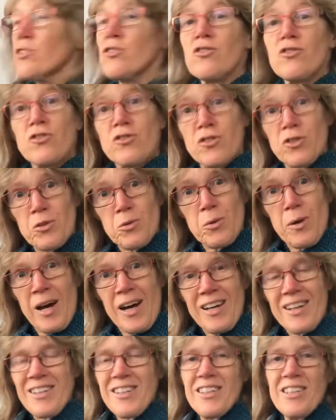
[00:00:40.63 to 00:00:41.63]

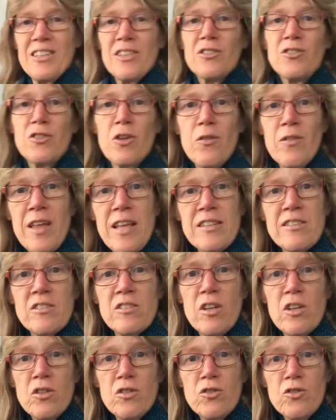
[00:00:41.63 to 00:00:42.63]
tua. So
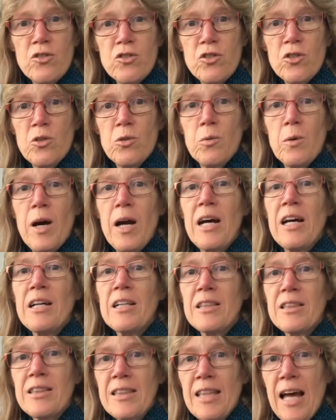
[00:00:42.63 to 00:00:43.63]
that's tua
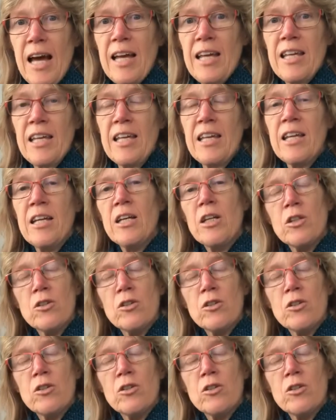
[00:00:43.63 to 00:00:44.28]
tahi.